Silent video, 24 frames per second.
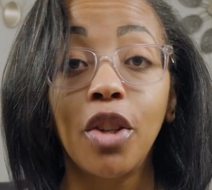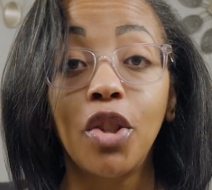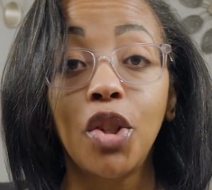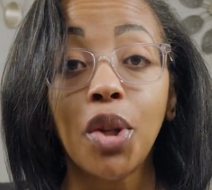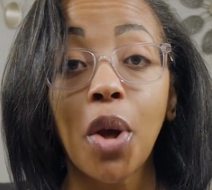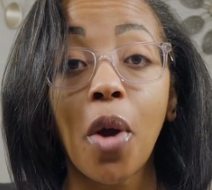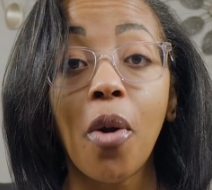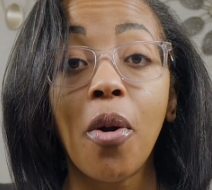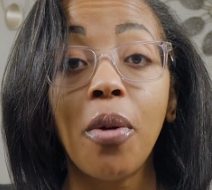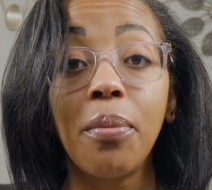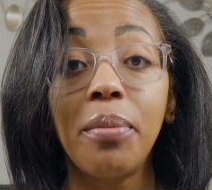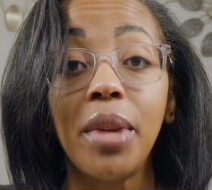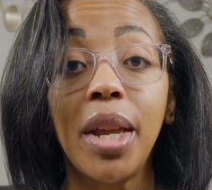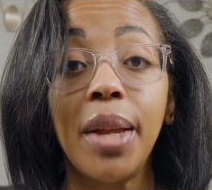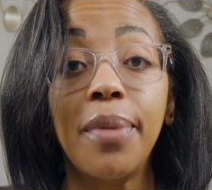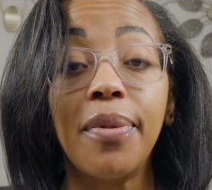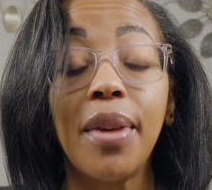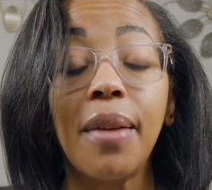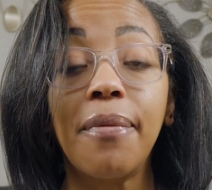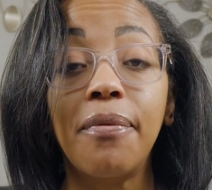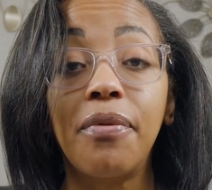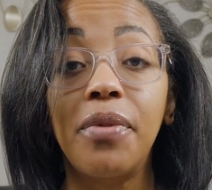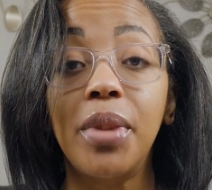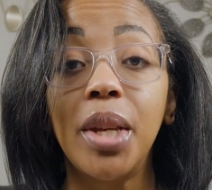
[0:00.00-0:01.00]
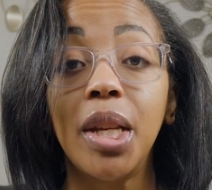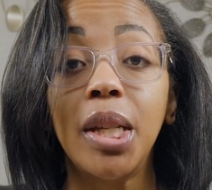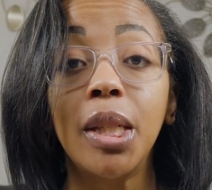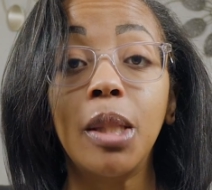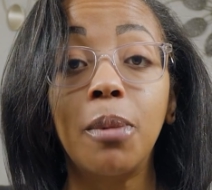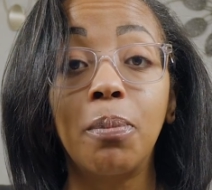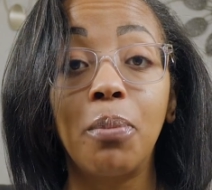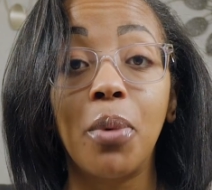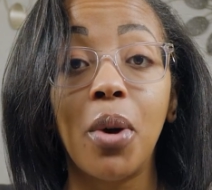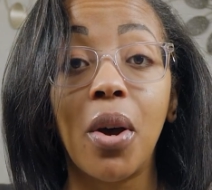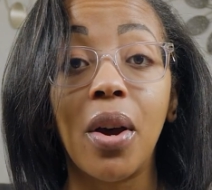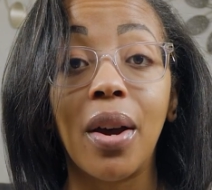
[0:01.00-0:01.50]
told me that this
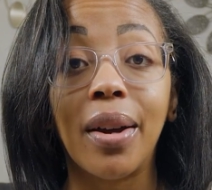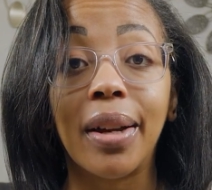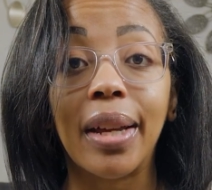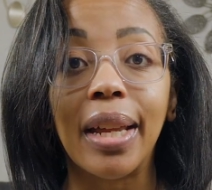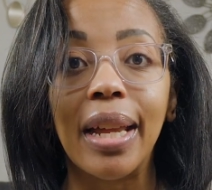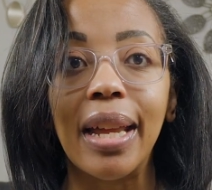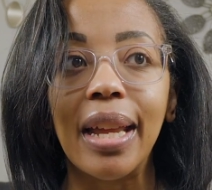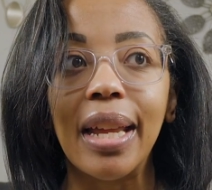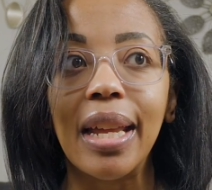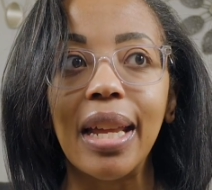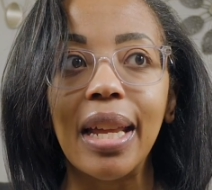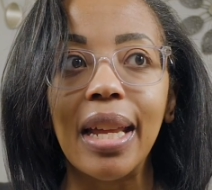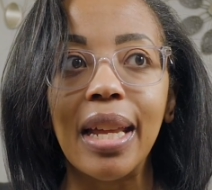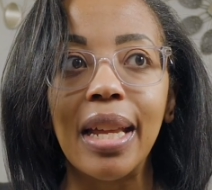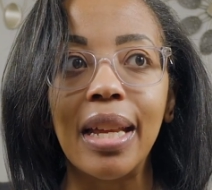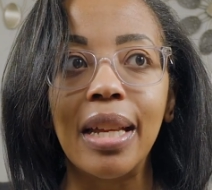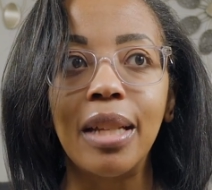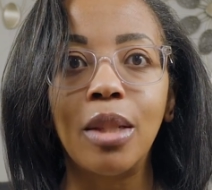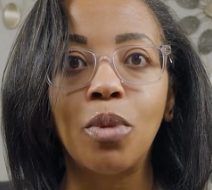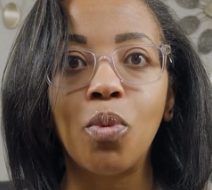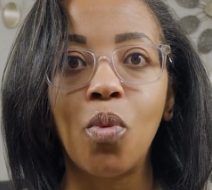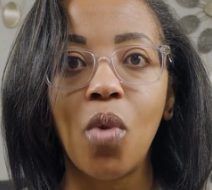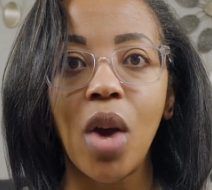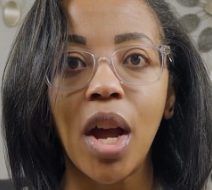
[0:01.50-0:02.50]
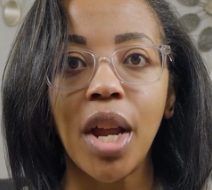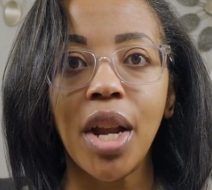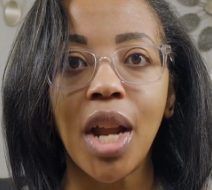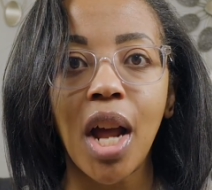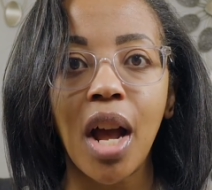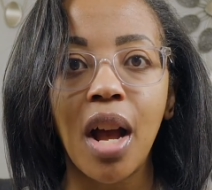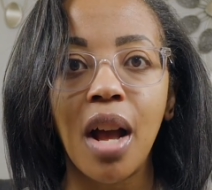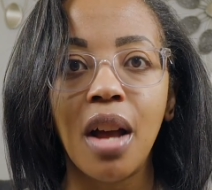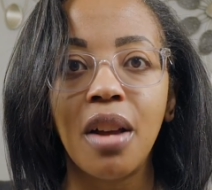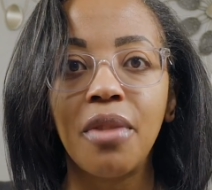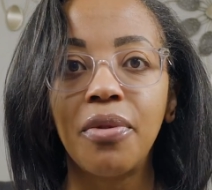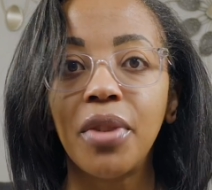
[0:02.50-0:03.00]
book is one
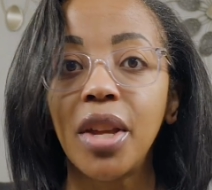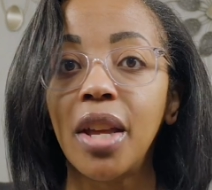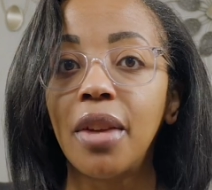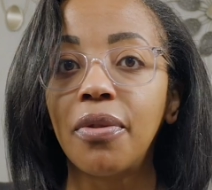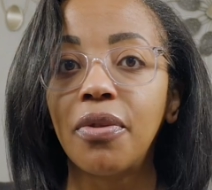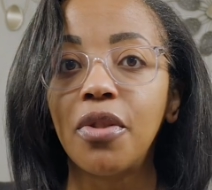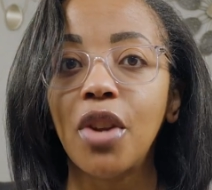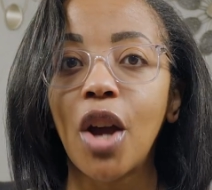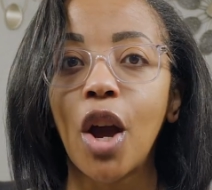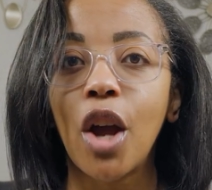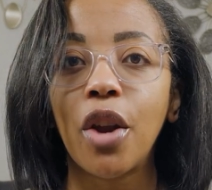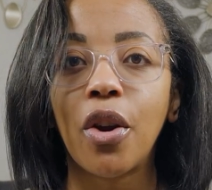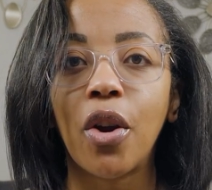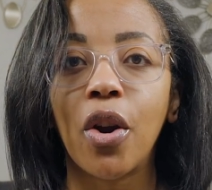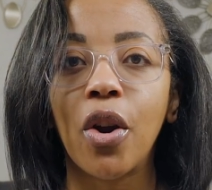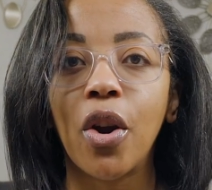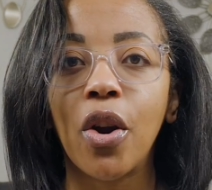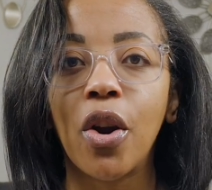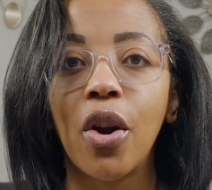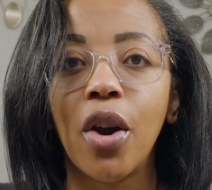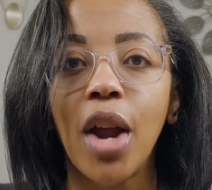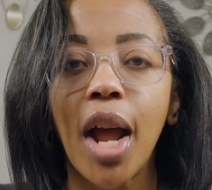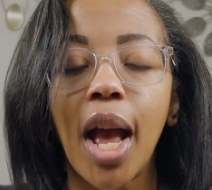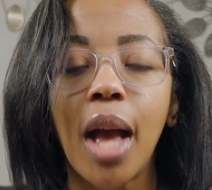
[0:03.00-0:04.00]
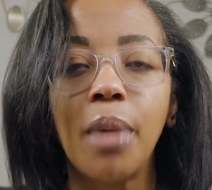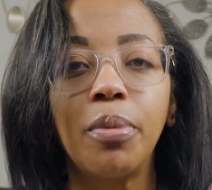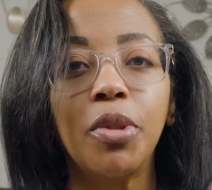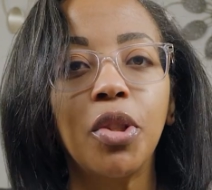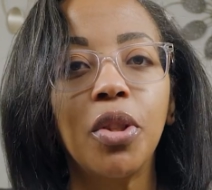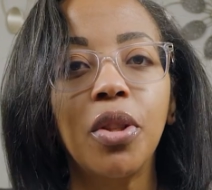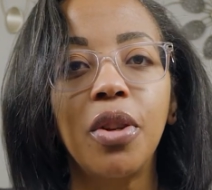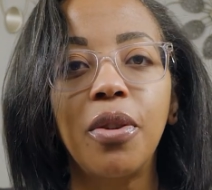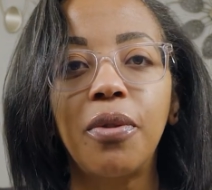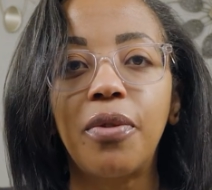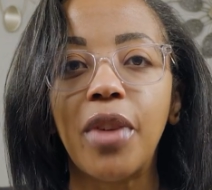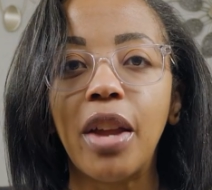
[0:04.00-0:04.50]
of, if not her
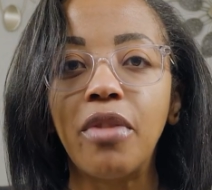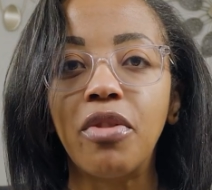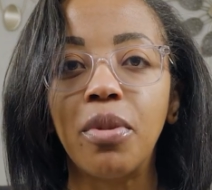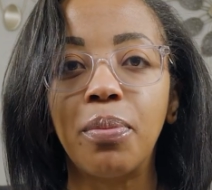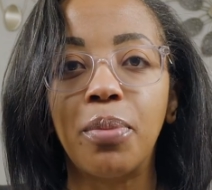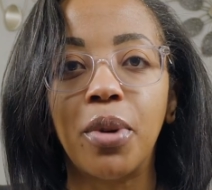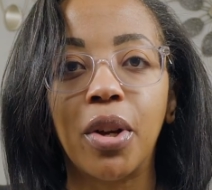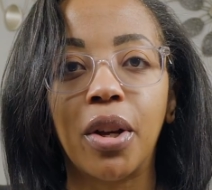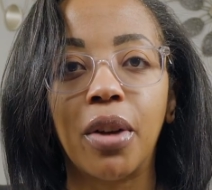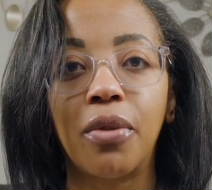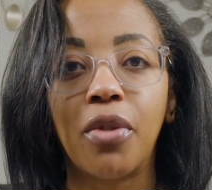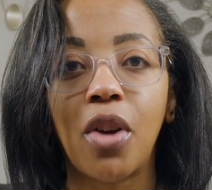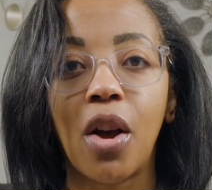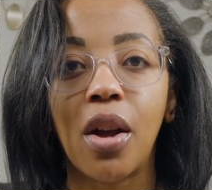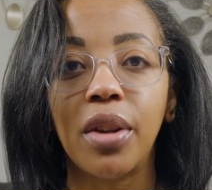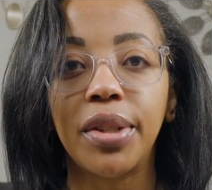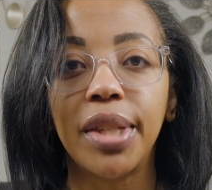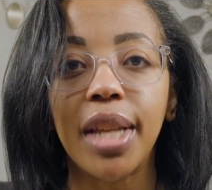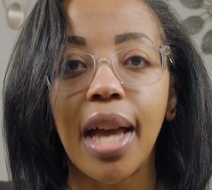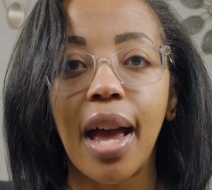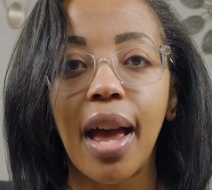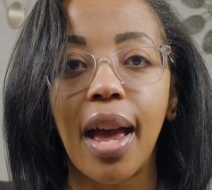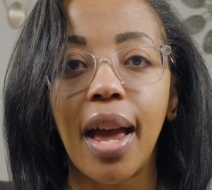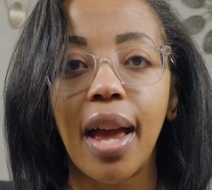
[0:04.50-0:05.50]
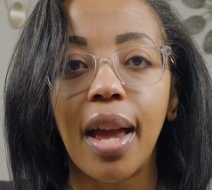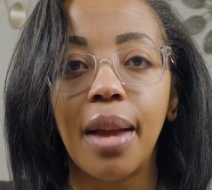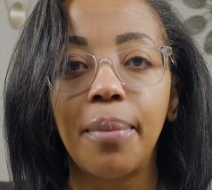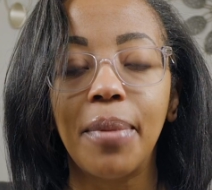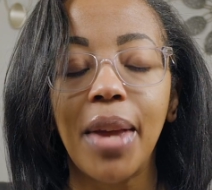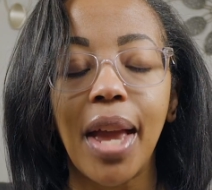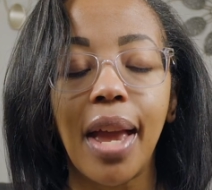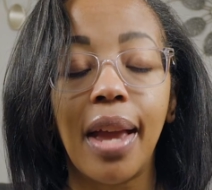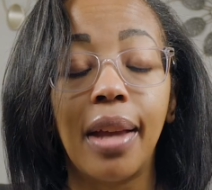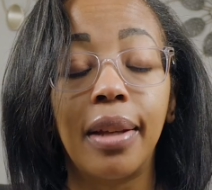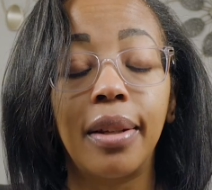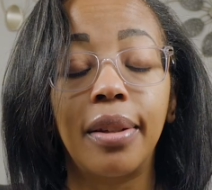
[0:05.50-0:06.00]
absolute favorite book of all time.
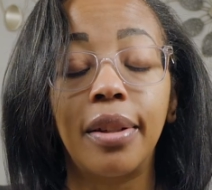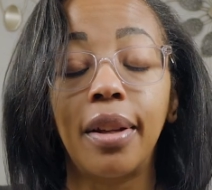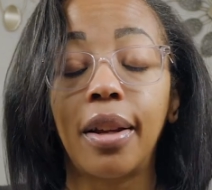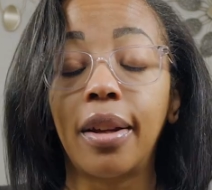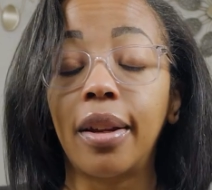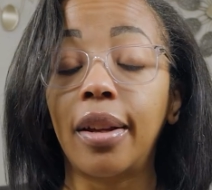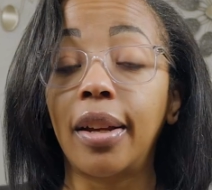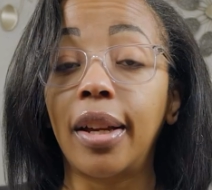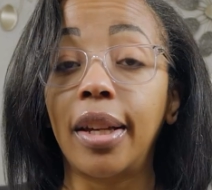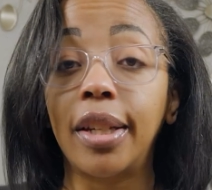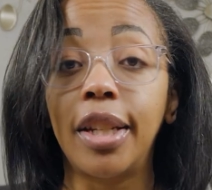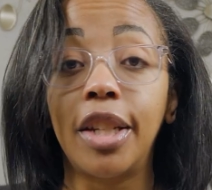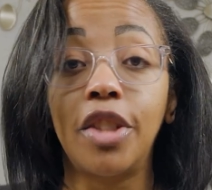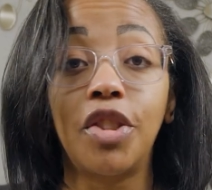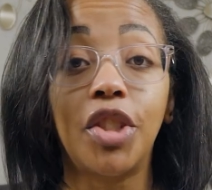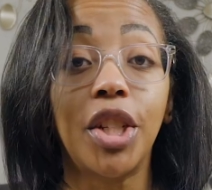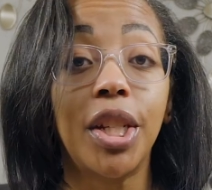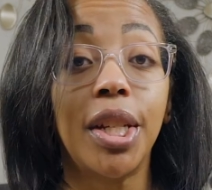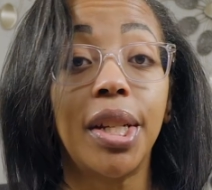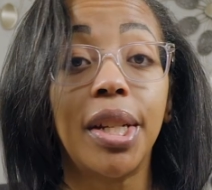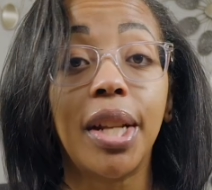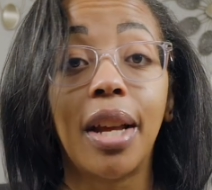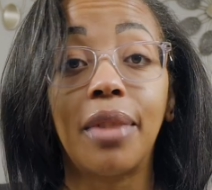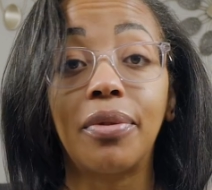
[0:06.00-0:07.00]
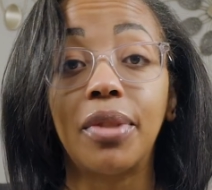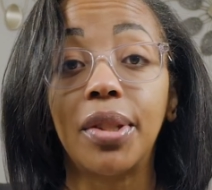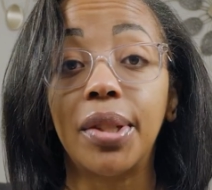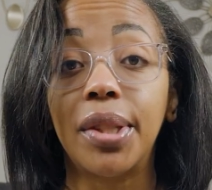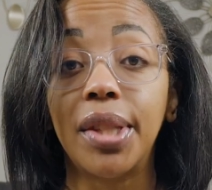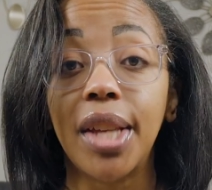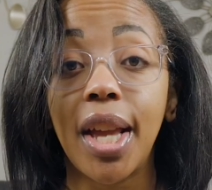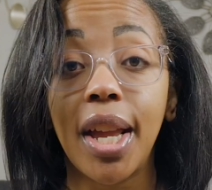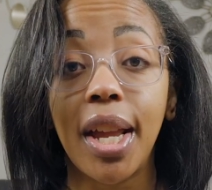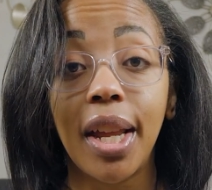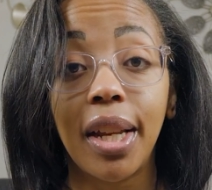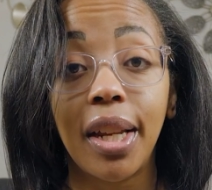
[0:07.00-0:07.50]
And honey, she didn't have to
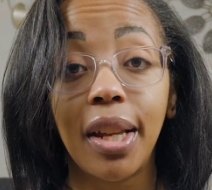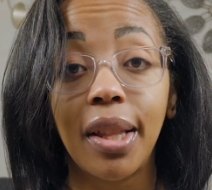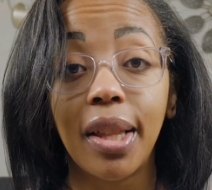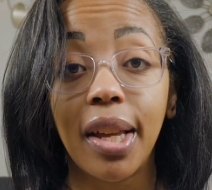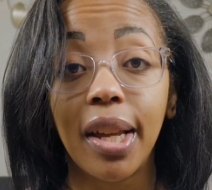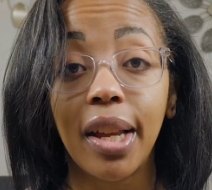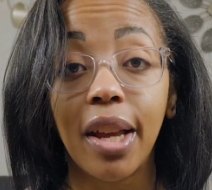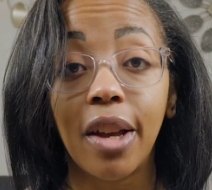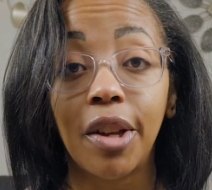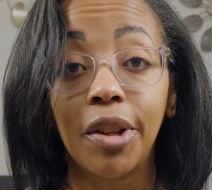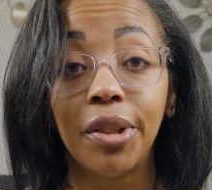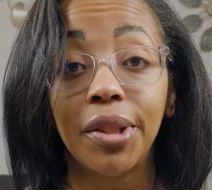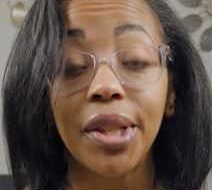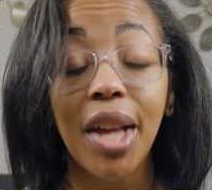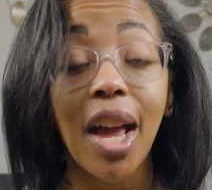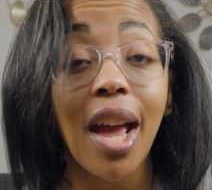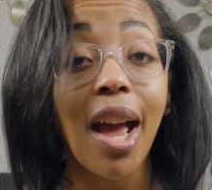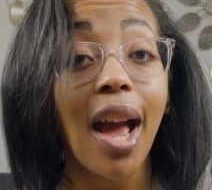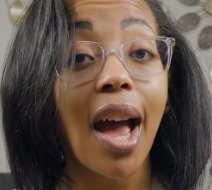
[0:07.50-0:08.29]
say anything else.